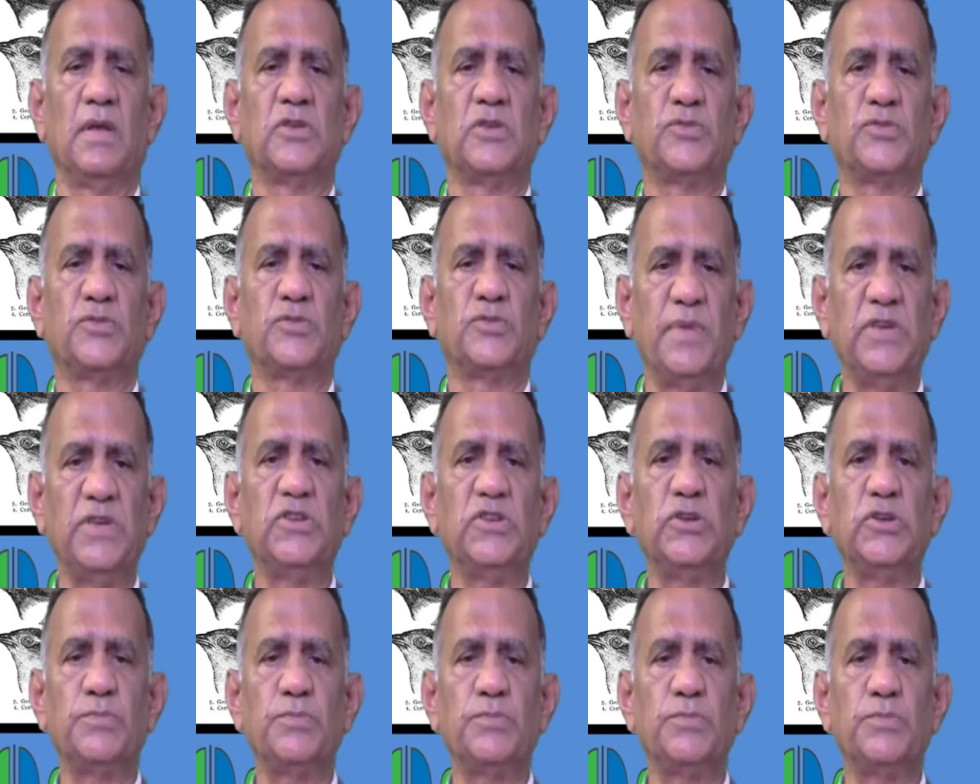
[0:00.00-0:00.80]

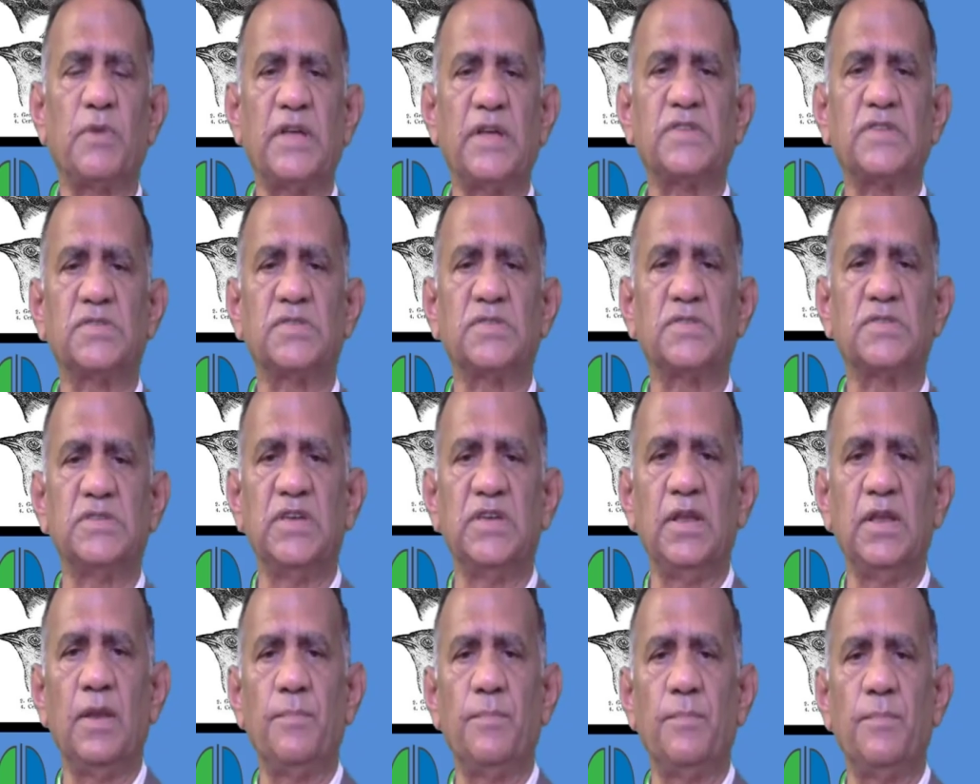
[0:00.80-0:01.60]
Species protects the
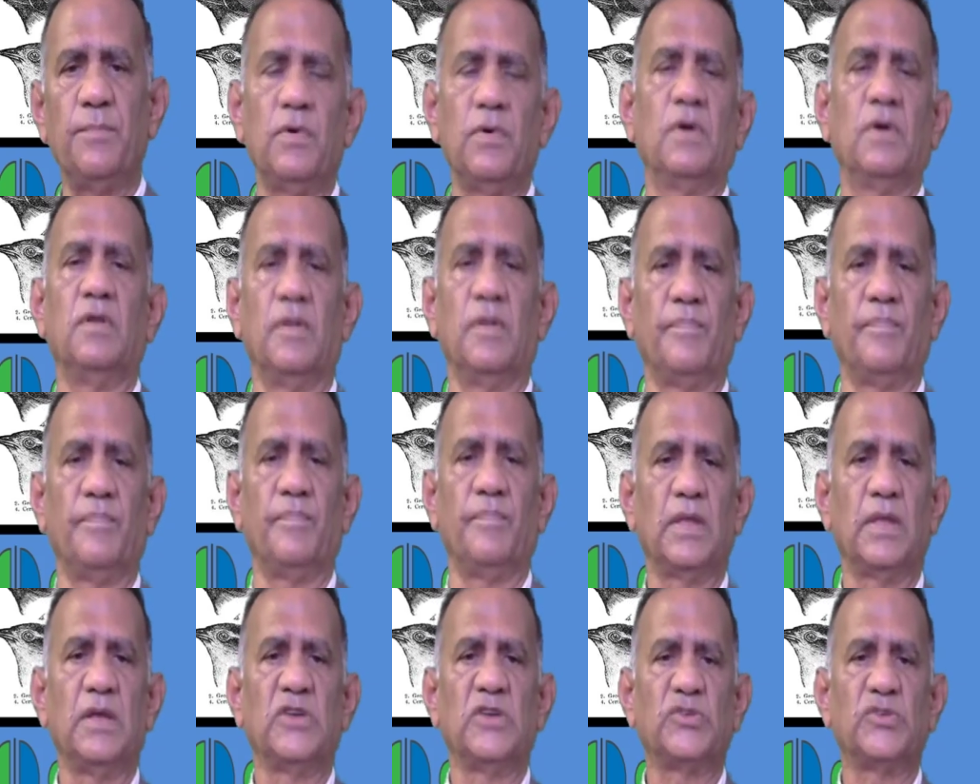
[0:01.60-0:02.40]
gene pool.
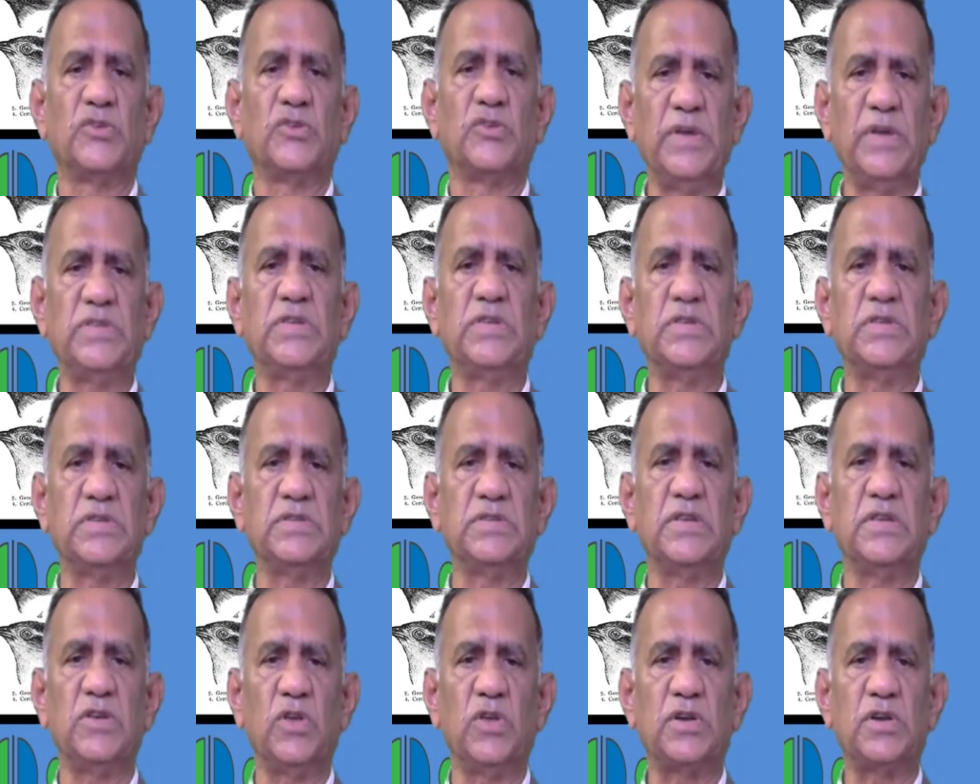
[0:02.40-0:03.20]
Species
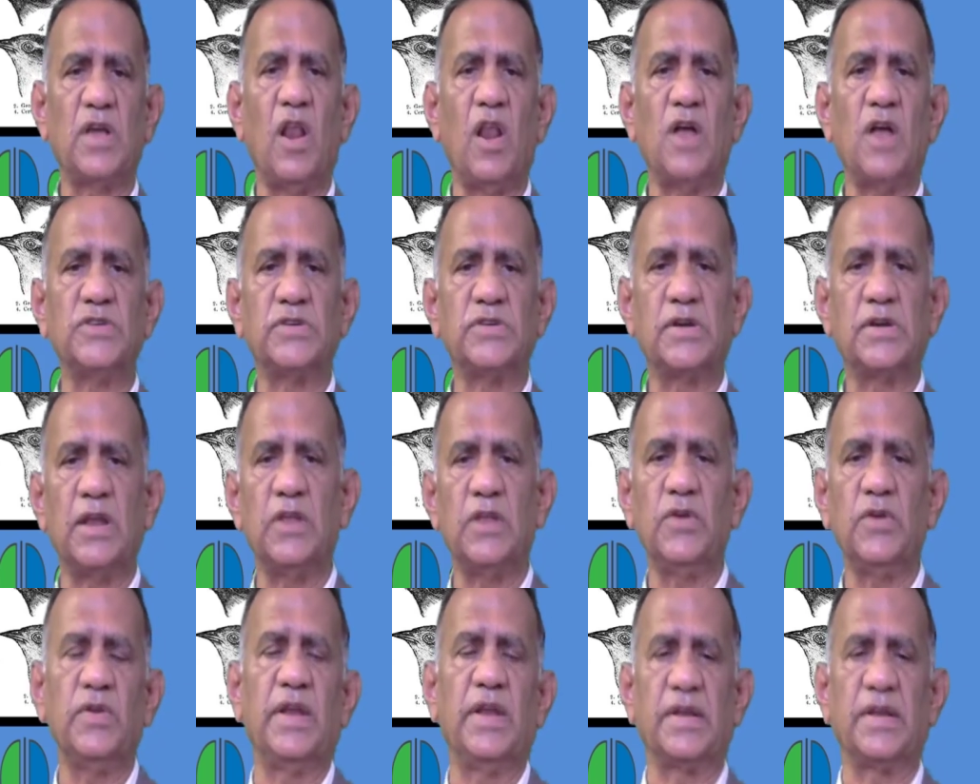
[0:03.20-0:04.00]
is an
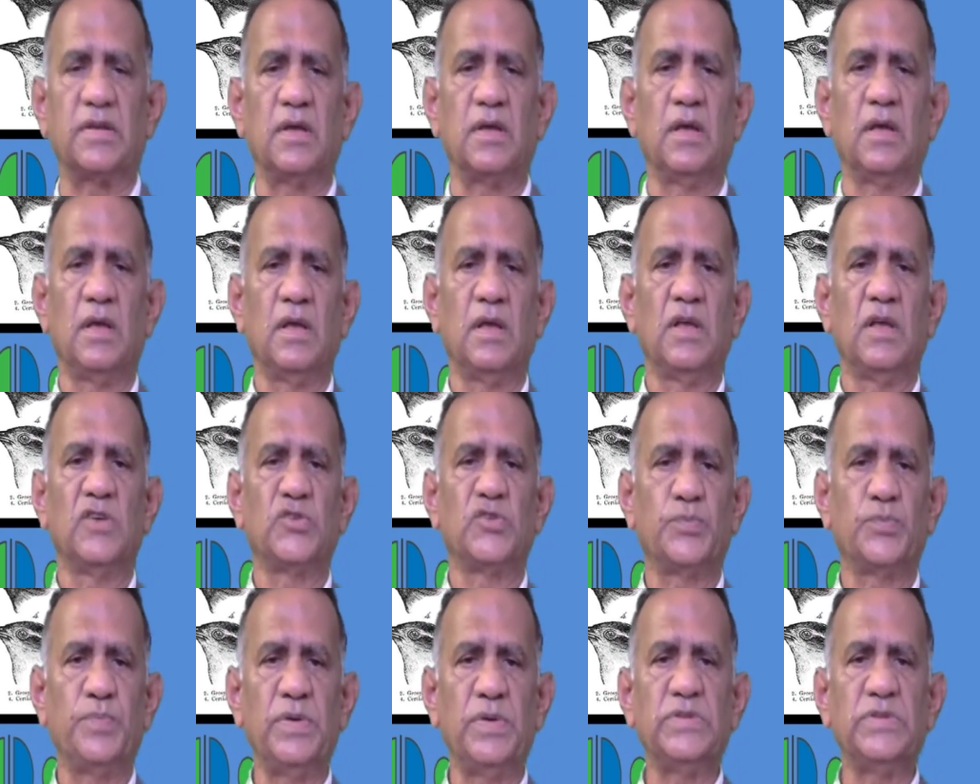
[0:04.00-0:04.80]
ecological unit.
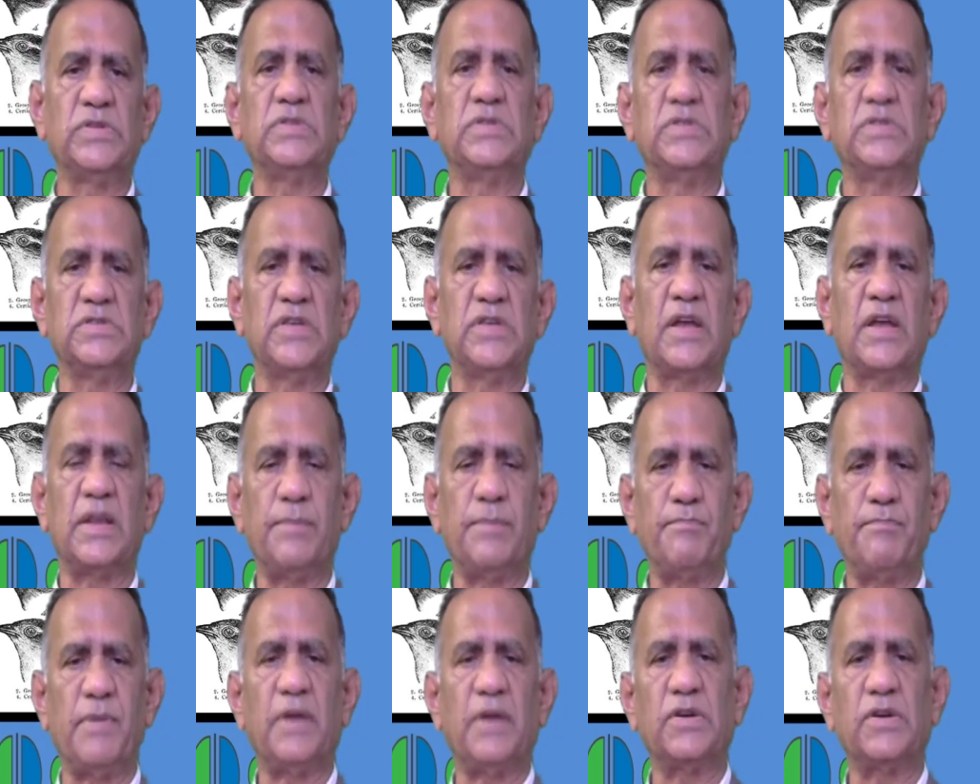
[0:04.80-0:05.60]
Species is a
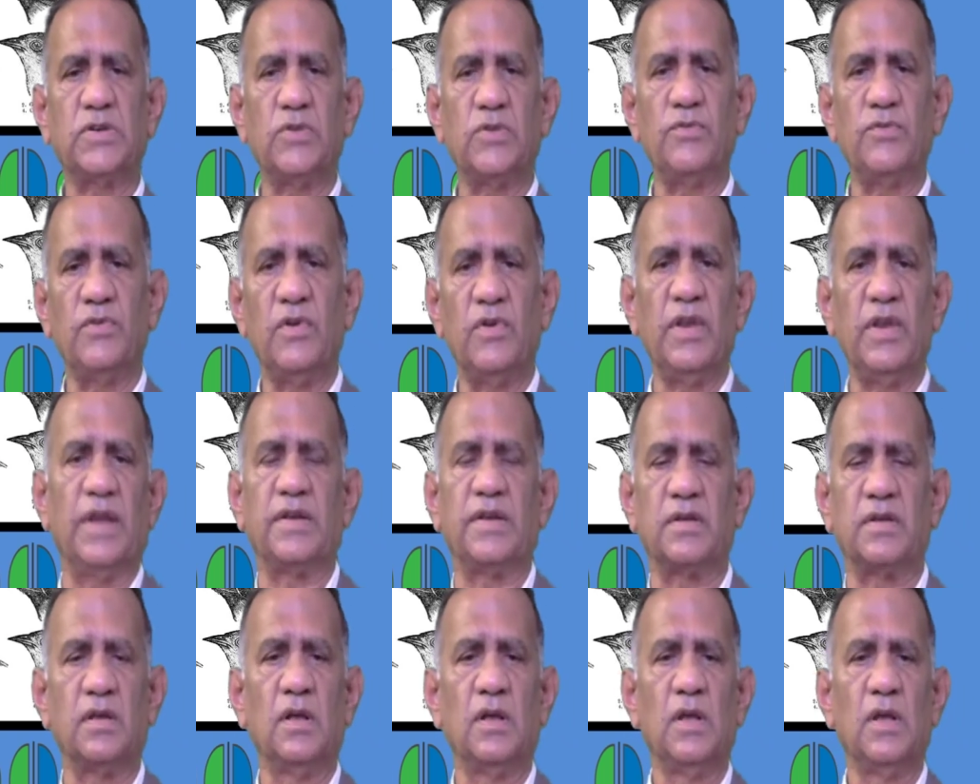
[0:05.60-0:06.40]
reproductive
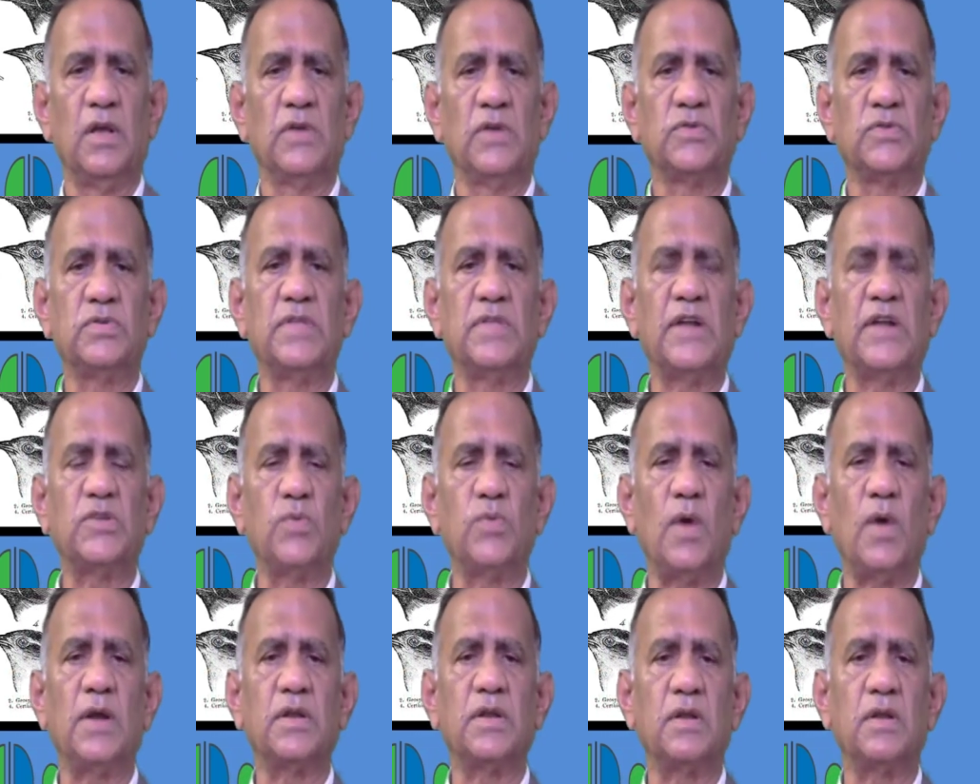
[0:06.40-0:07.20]
unit. So
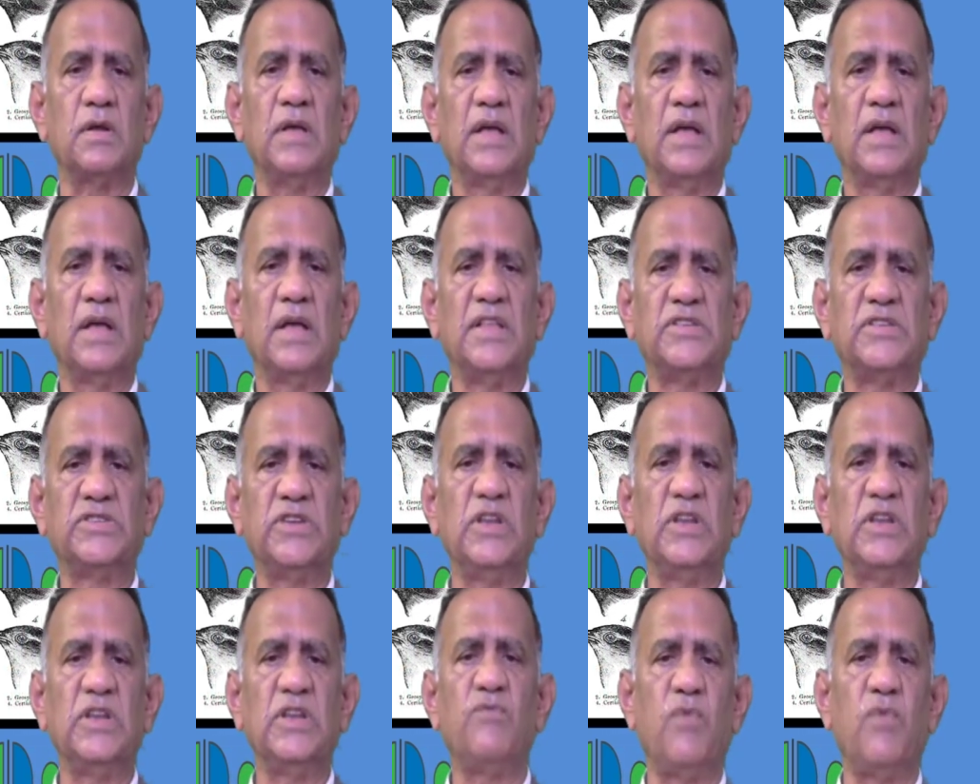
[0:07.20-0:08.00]
that's what the
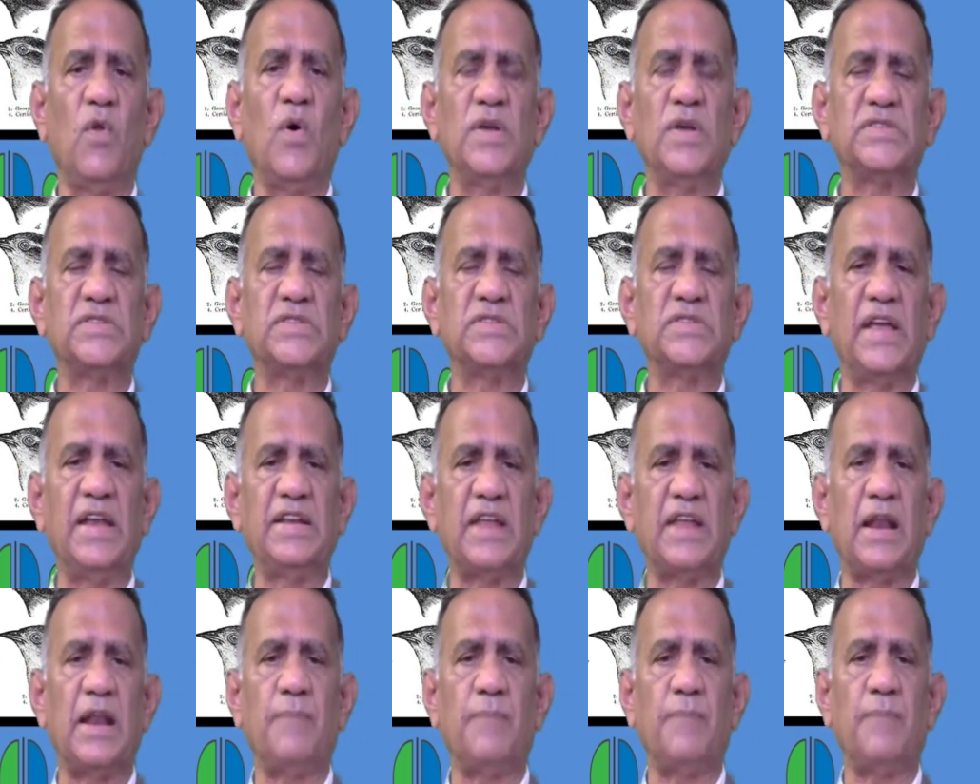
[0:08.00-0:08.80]
gene flow is
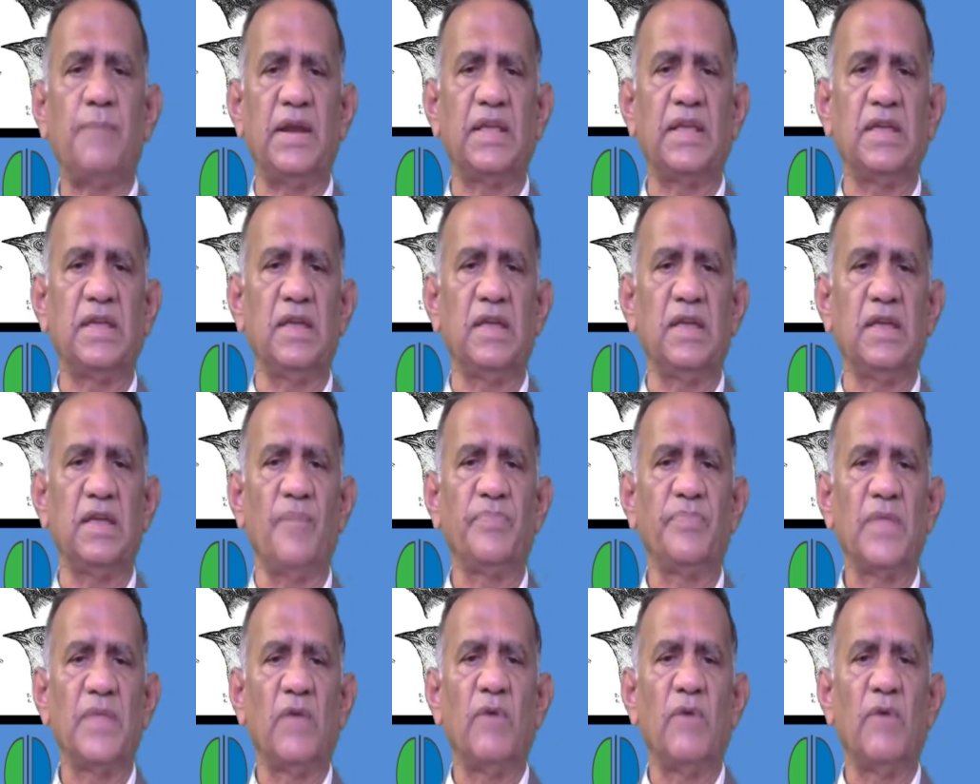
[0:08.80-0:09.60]
interrupted here
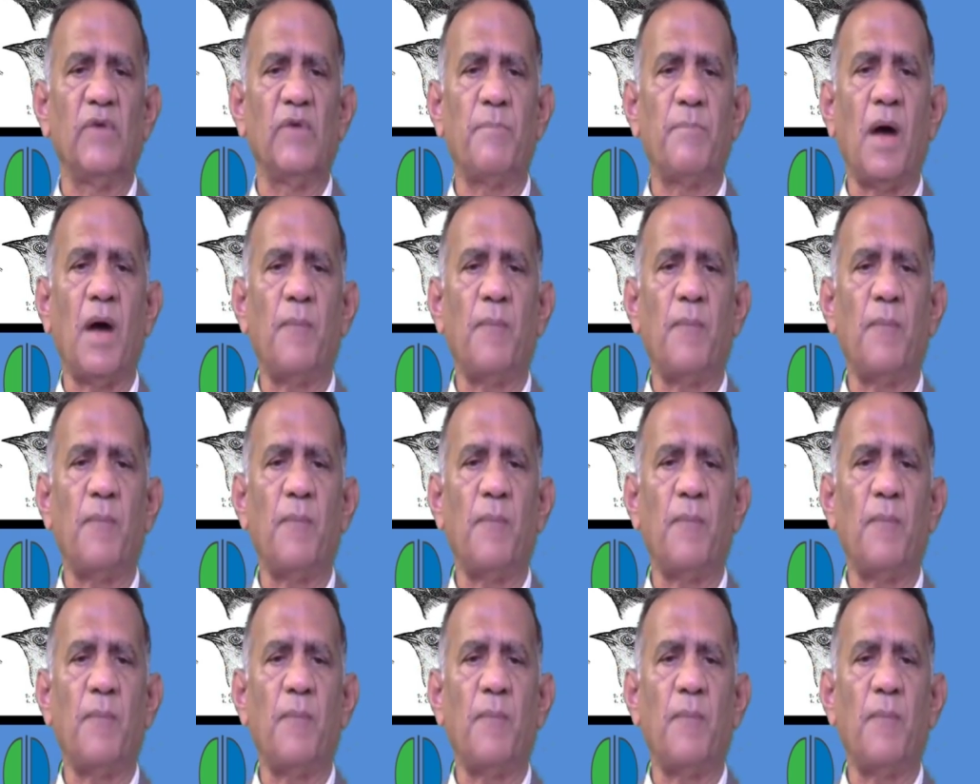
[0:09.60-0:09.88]
when